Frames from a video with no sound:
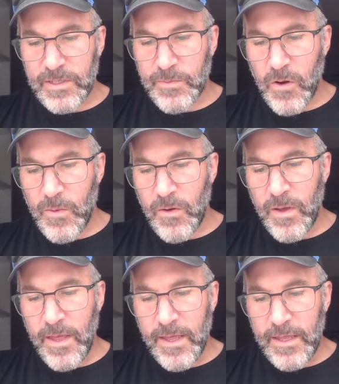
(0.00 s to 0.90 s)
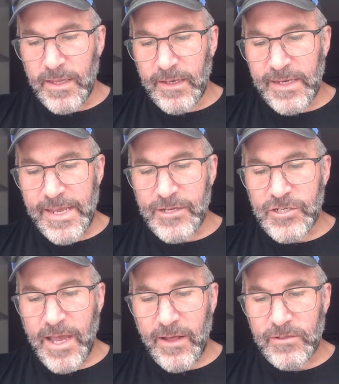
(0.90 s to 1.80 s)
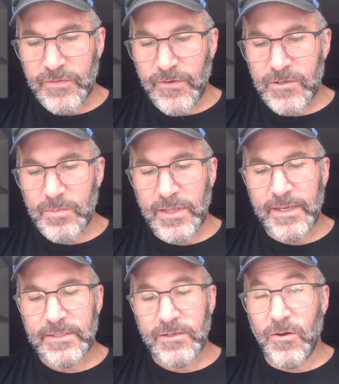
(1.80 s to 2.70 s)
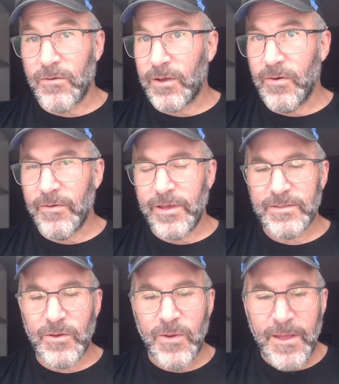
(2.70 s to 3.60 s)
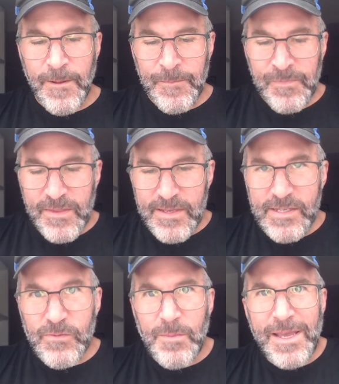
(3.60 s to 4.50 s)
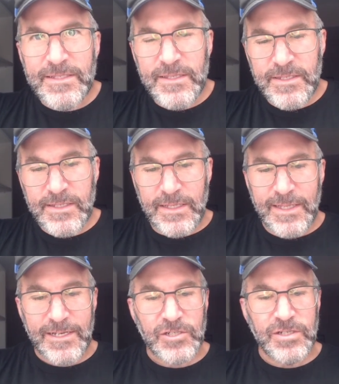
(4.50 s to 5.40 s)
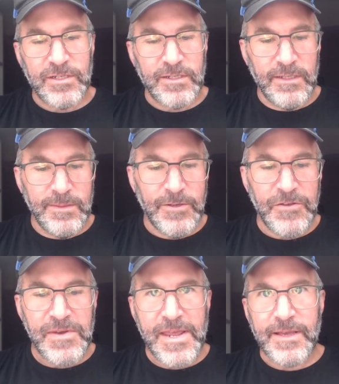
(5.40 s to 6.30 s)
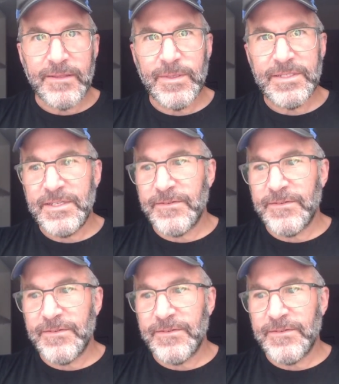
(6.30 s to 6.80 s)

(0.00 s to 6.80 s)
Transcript: R Us promo. a league challenge, first place, or a choreo. So this is what makes this collection a little bit unique, a little bit